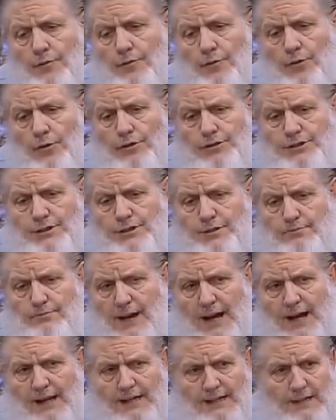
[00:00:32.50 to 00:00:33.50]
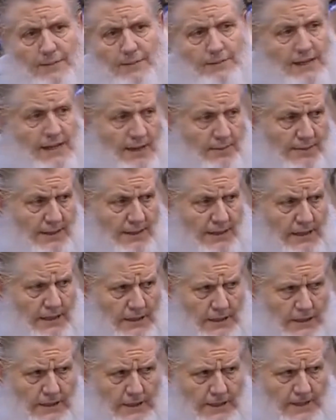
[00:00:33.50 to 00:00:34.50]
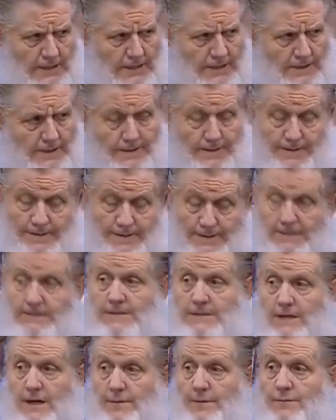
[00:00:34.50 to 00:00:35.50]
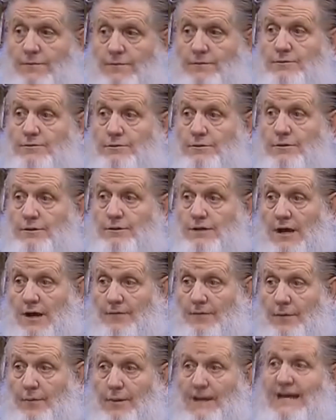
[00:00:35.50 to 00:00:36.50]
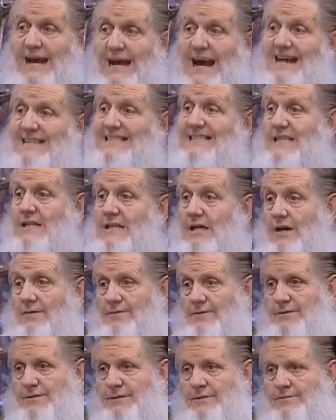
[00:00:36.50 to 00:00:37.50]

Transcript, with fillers: rulership back, and he became the king again. And this time he was real careful. But he asked Allah for